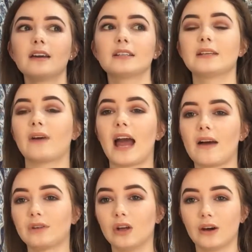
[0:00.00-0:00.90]
Because if I
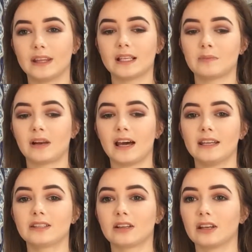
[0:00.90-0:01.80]
have a lot of things
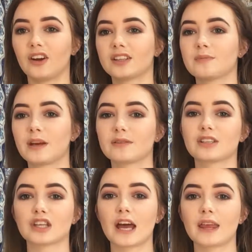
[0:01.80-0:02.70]
planned, I'd like to be able to
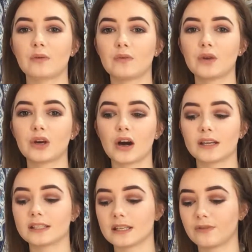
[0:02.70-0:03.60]
share that with you
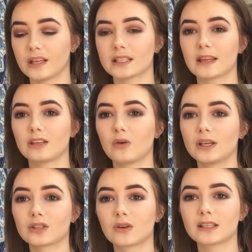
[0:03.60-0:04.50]
guys. If that's something you're
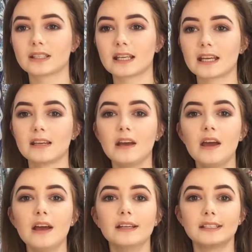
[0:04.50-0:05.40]
interested in,
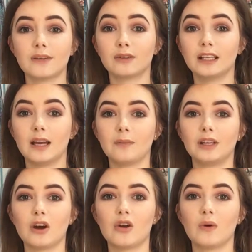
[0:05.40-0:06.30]
definitely let me
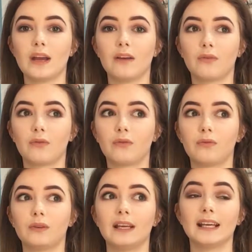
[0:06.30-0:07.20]
know
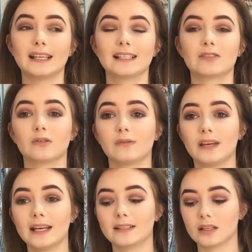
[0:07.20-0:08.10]
if it is or if
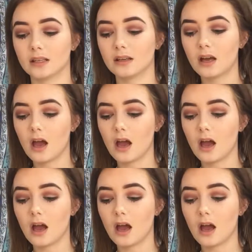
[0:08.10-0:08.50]
it isn't.